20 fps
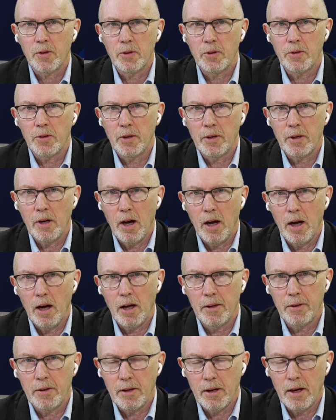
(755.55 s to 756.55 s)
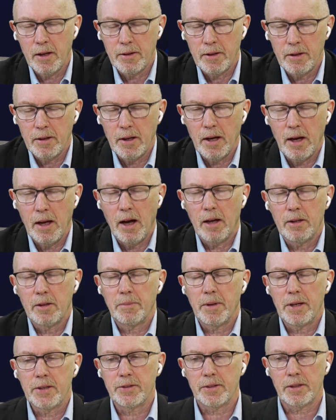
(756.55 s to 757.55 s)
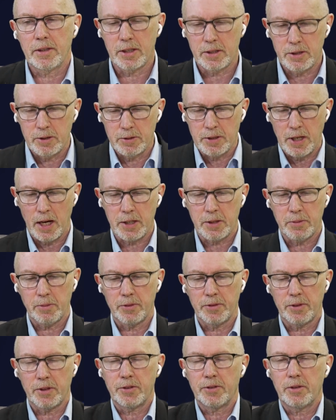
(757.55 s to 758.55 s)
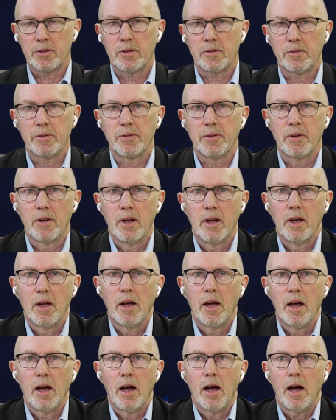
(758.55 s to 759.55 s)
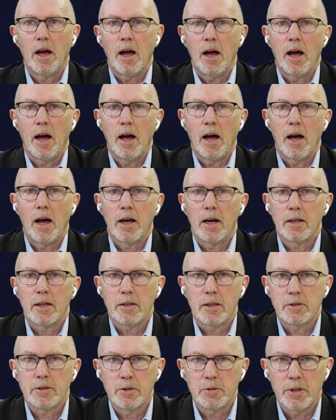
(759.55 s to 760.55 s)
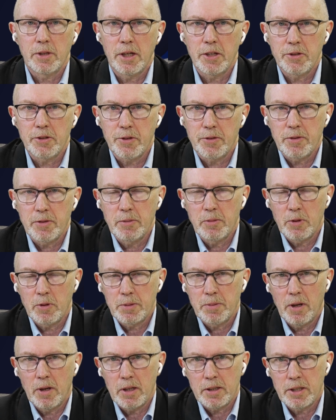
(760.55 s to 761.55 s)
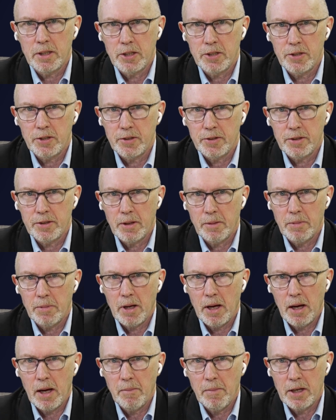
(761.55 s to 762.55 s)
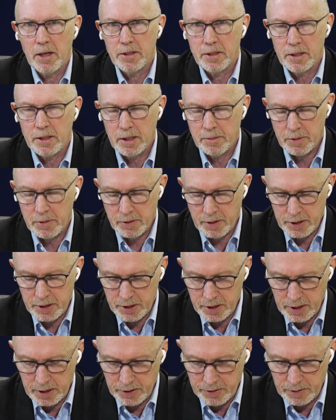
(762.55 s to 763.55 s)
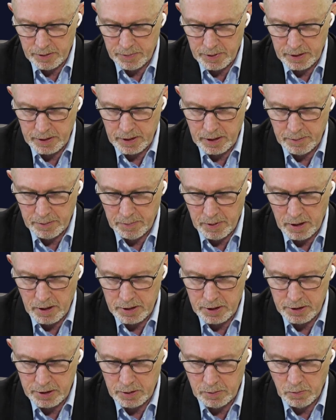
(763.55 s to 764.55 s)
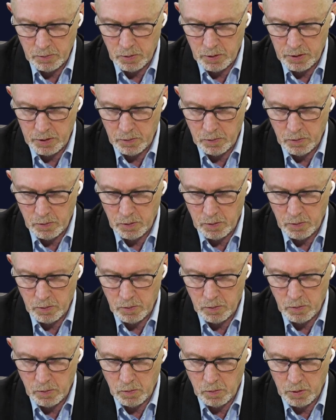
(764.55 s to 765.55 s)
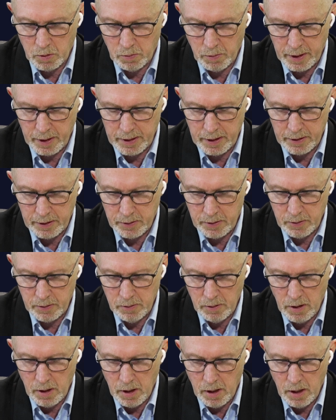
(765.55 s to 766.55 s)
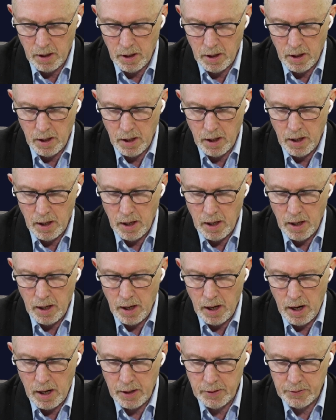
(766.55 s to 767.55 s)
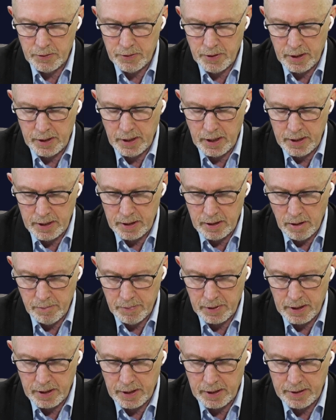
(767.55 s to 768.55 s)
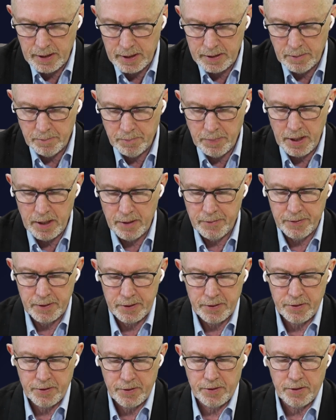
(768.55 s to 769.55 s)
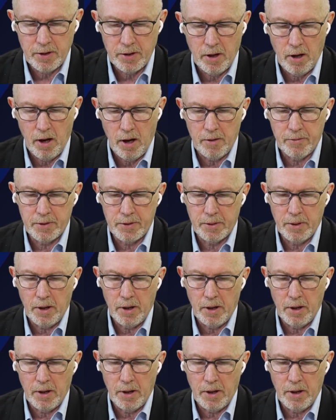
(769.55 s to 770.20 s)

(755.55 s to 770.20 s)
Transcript: you're on the basis that the 2 tax ones are sort of too dangerous for most politicians, but I imagine the immigration is something that a politician would wade into. Are you saying economically that the benefits of